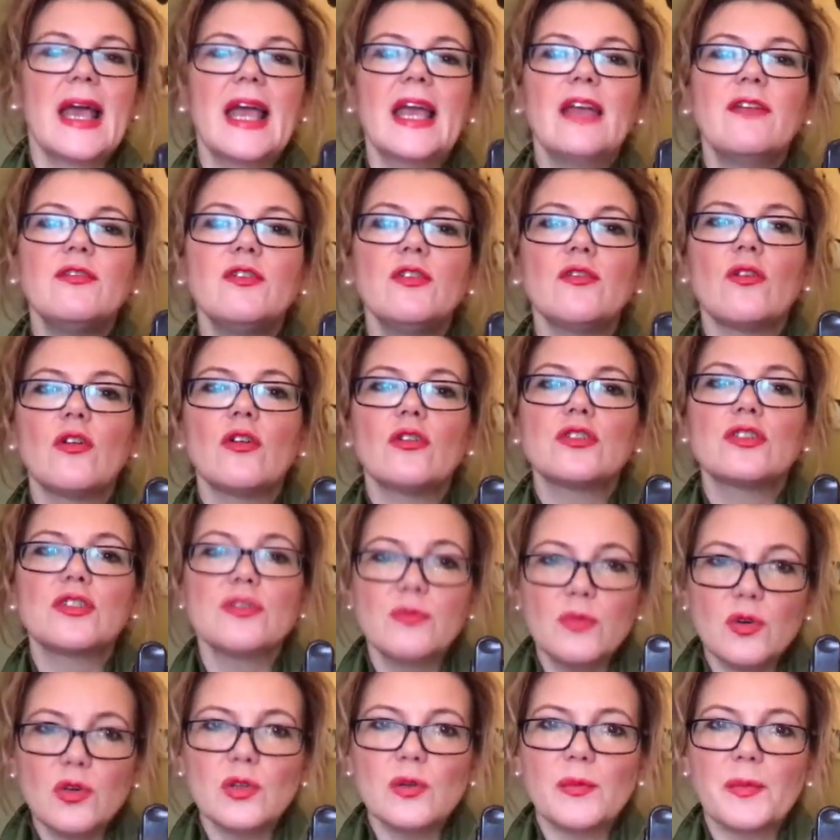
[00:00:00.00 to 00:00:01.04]
If you've got
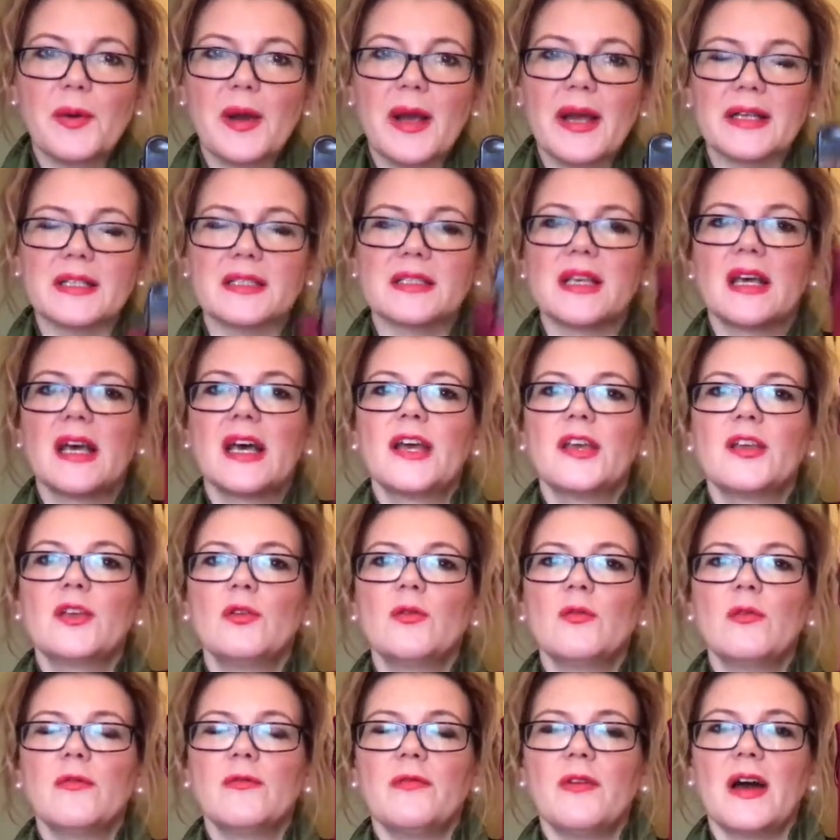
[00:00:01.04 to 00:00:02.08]
smaller breasts,
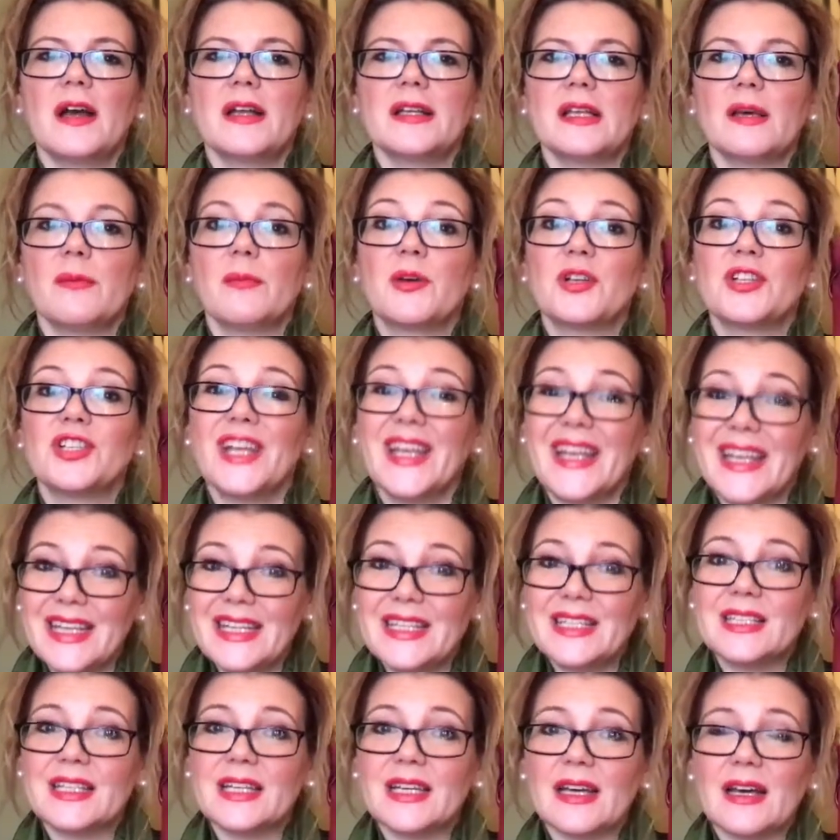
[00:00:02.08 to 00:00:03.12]
you will find it much
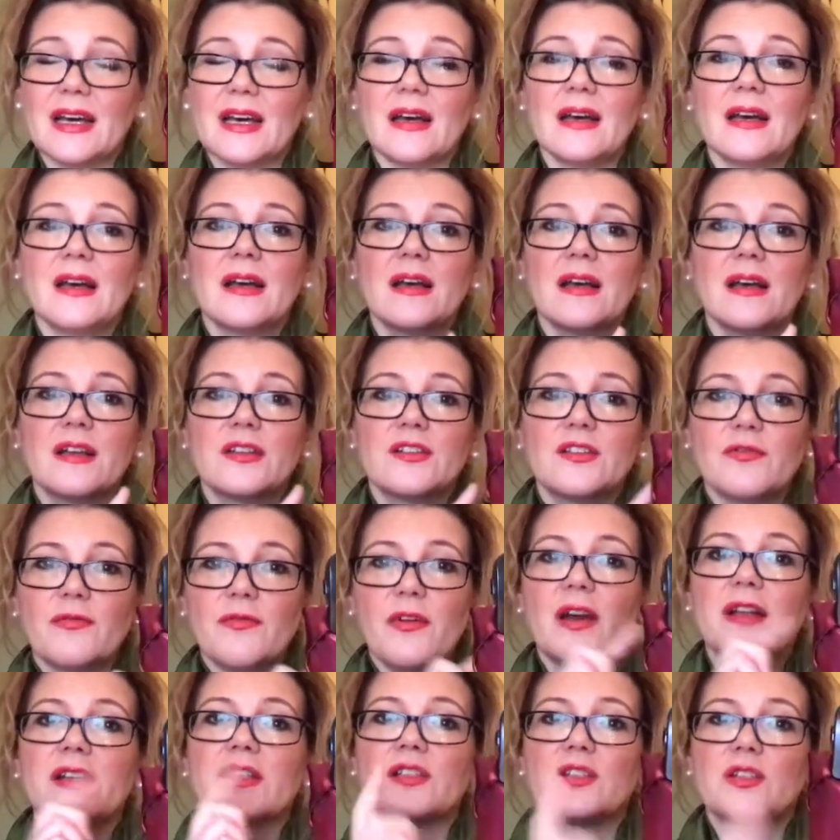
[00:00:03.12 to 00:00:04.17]
easier to
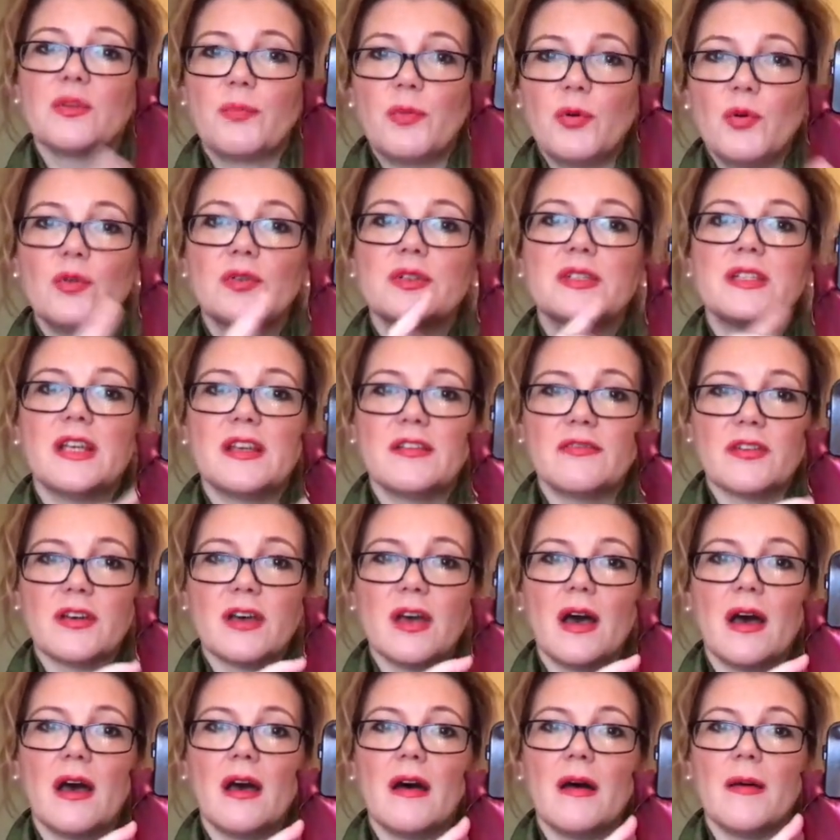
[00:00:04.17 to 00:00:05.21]
find a supportive
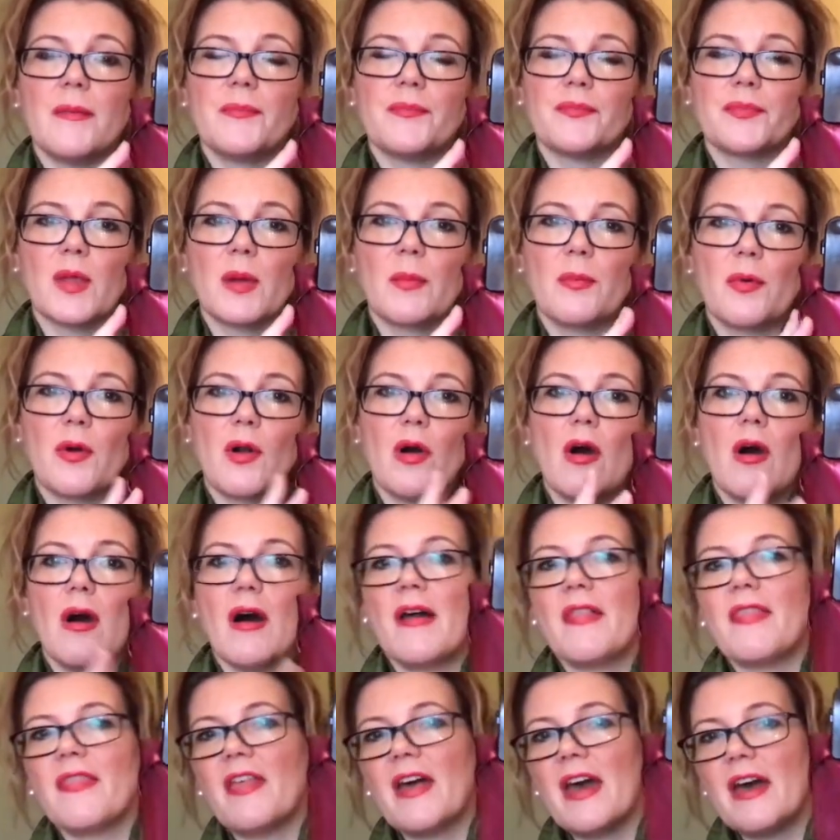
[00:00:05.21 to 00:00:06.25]

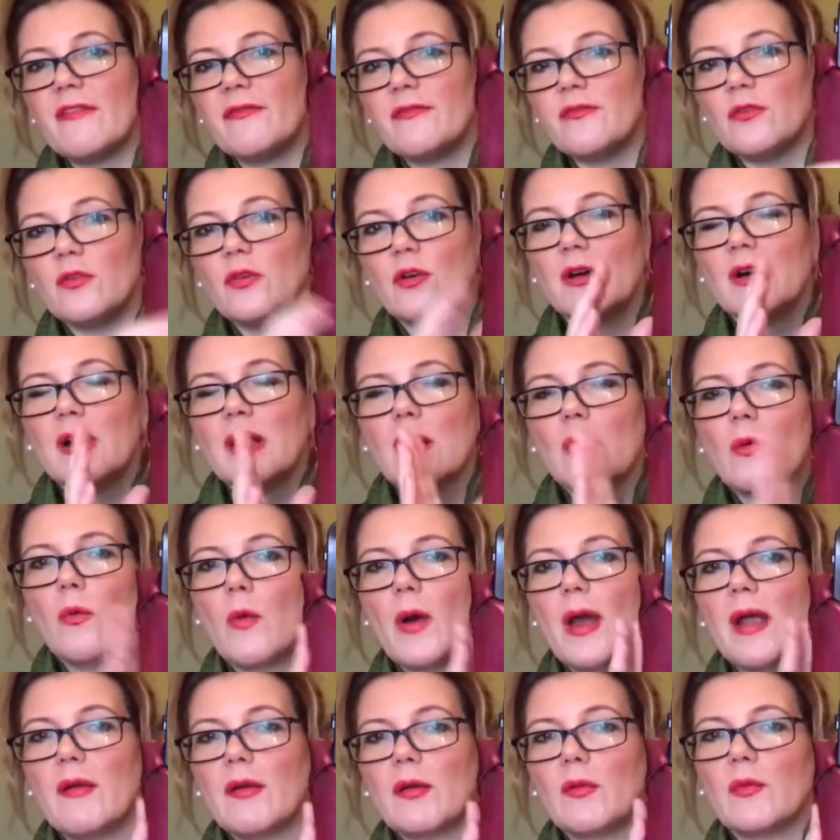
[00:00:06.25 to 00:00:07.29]
bra, and therefore
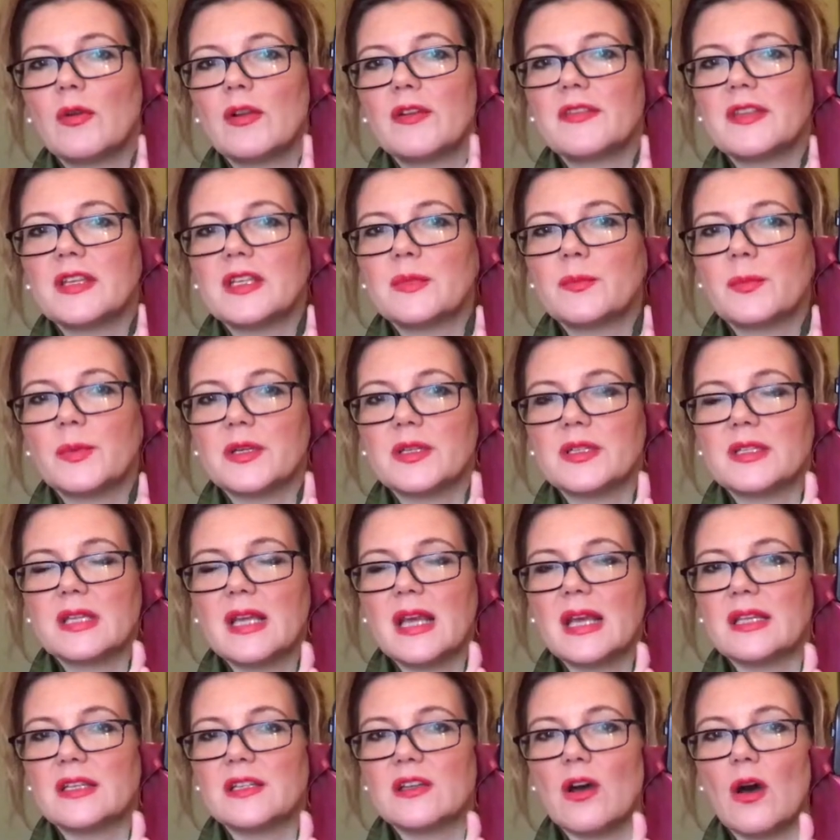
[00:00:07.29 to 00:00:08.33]
wearing one of these
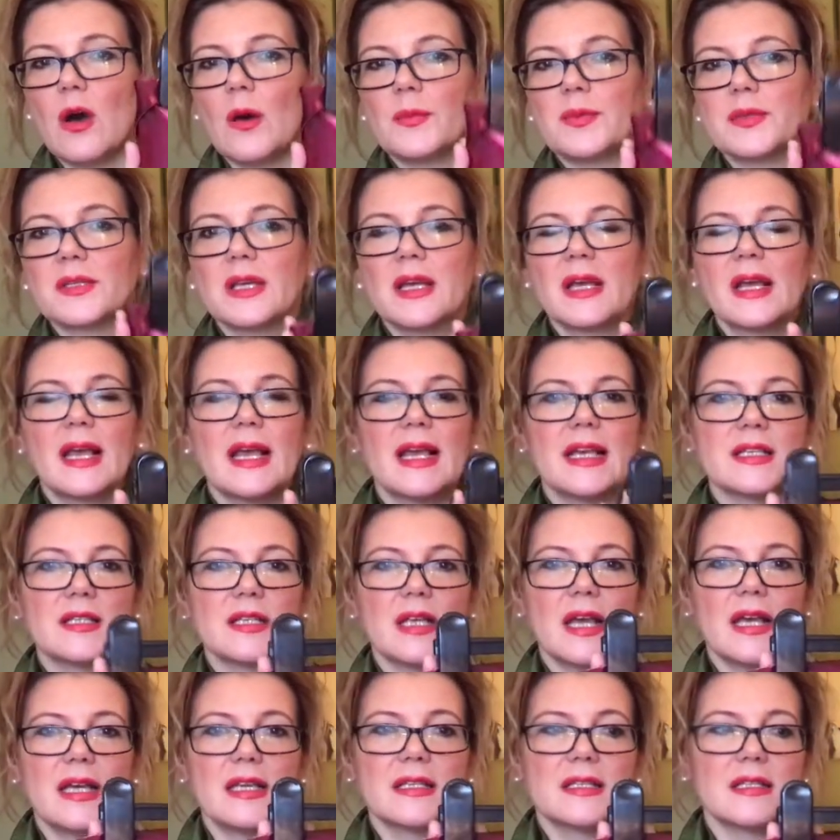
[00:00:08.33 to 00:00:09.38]
bustier tops
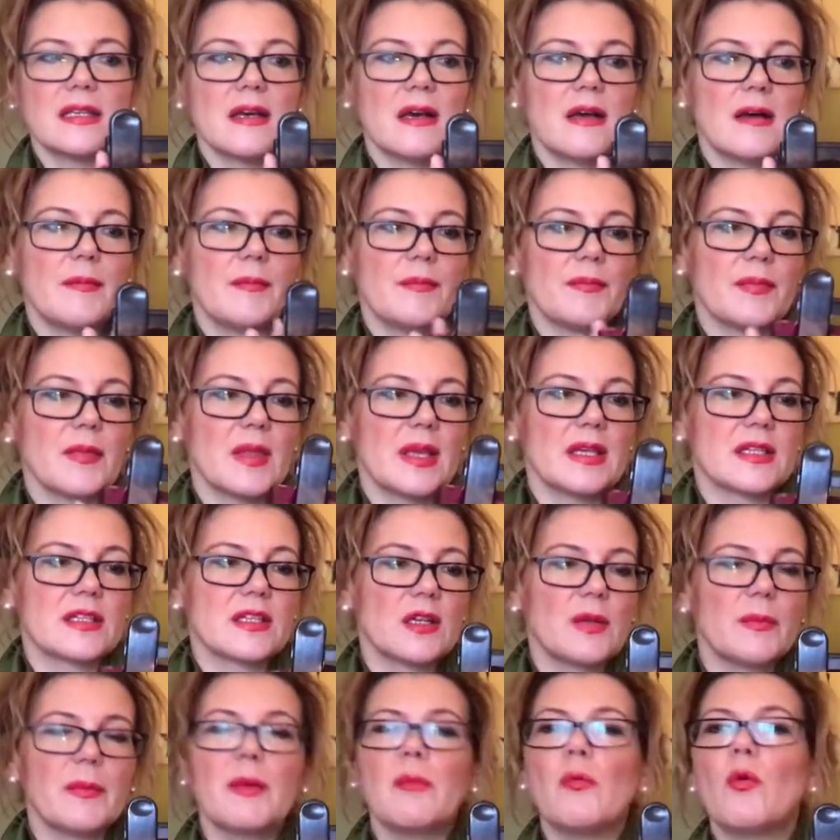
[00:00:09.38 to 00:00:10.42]
is
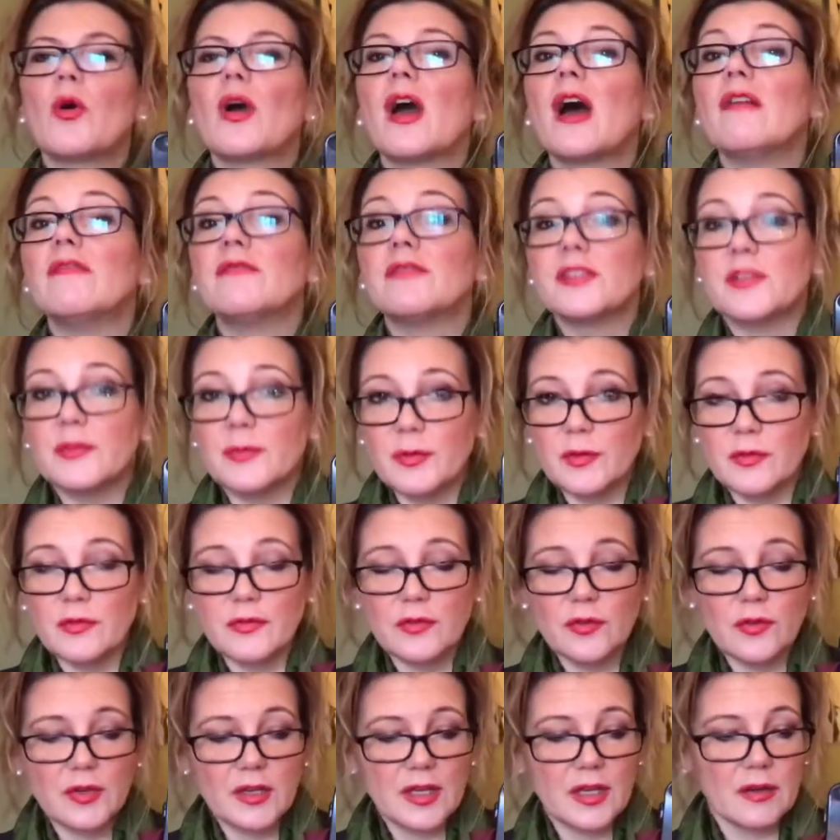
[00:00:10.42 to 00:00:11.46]
going to be more comfortable
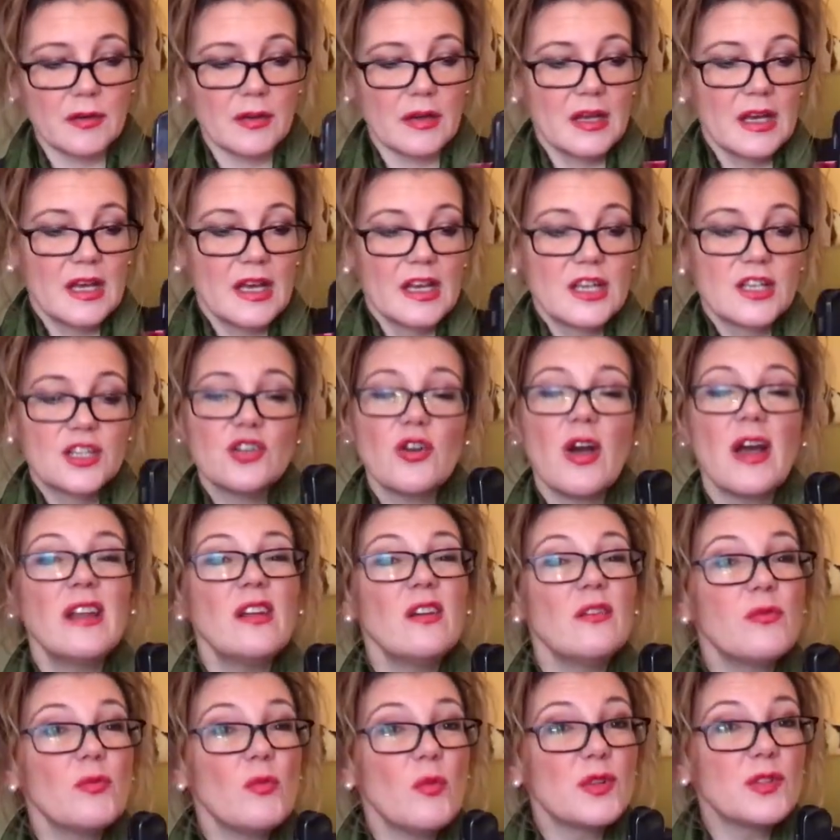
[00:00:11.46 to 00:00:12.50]
for you. Try
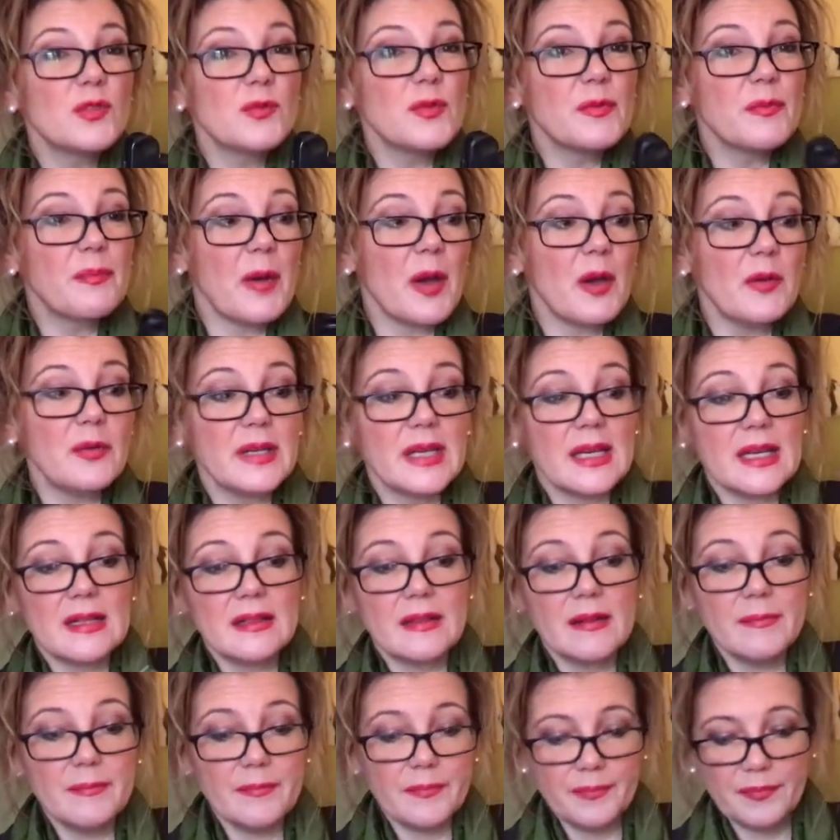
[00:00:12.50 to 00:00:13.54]
and look for ones with boning
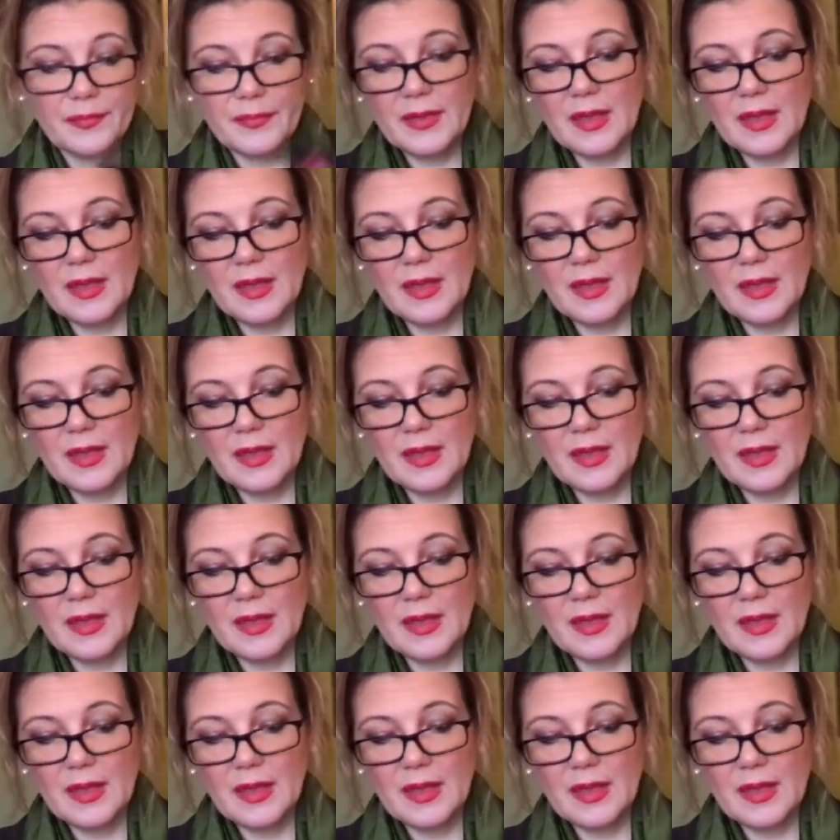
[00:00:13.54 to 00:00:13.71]
in them.